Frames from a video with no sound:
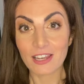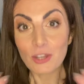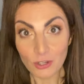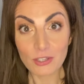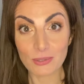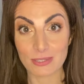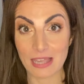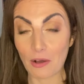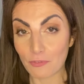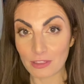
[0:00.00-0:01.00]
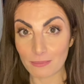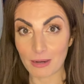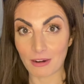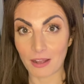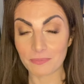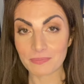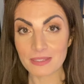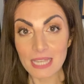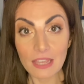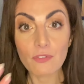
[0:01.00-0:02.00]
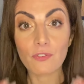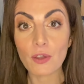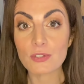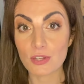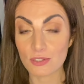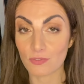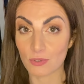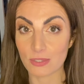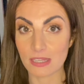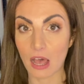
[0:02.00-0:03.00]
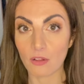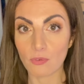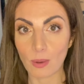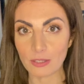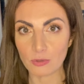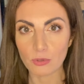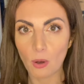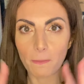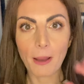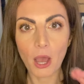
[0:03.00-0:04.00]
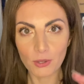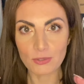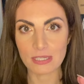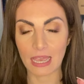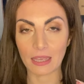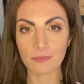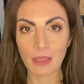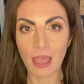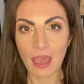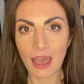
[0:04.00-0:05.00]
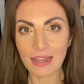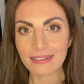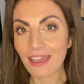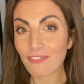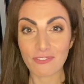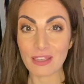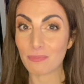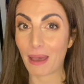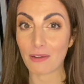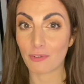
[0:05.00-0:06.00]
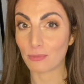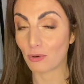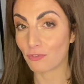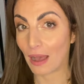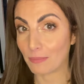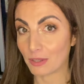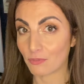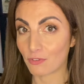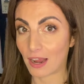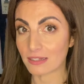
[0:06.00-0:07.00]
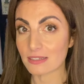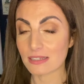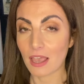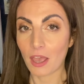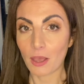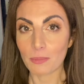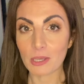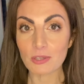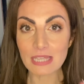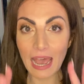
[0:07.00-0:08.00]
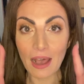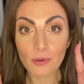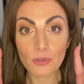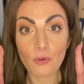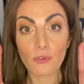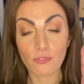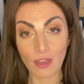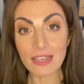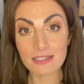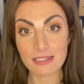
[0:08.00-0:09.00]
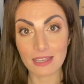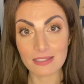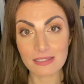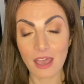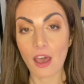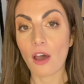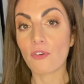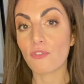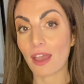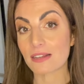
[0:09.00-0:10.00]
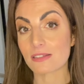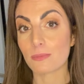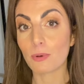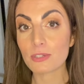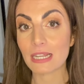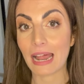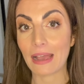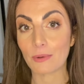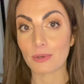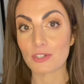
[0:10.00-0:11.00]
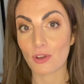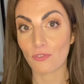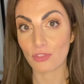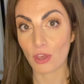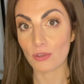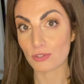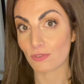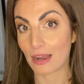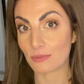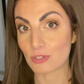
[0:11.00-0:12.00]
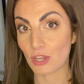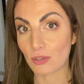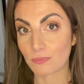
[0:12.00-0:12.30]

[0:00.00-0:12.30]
Look at yourself in the mirror. Take photos of yourself when you're not posing and get feedback from your family and friends, because how your face is affects the body language of those around you.